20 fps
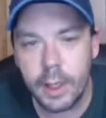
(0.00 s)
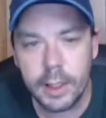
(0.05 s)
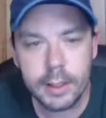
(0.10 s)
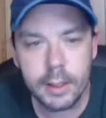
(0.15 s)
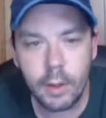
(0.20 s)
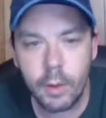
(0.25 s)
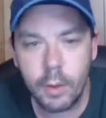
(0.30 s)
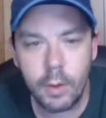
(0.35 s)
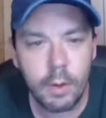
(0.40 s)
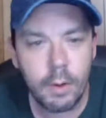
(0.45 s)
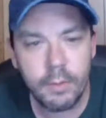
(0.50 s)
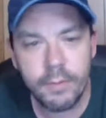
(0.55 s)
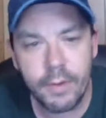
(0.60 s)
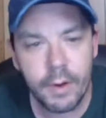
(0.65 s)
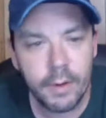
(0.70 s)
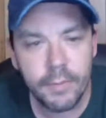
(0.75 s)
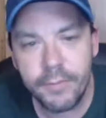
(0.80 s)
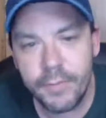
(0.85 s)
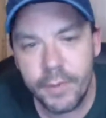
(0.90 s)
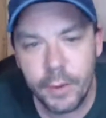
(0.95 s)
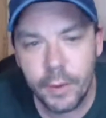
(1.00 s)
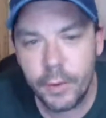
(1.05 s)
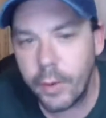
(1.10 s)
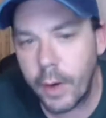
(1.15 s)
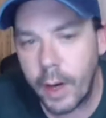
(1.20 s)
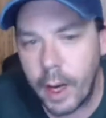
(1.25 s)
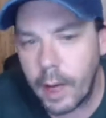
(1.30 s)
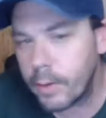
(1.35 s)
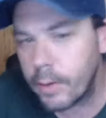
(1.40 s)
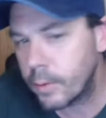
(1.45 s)
let's go over a few
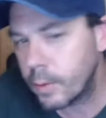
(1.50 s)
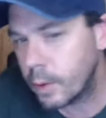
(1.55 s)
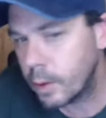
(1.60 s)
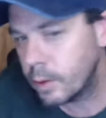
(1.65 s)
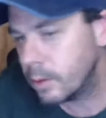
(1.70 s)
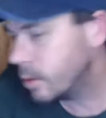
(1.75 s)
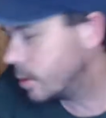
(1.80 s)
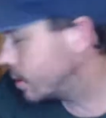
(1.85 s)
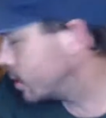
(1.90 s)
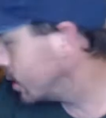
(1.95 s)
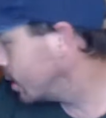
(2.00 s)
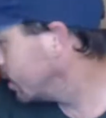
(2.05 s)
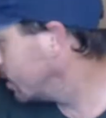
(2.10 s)
ground rules.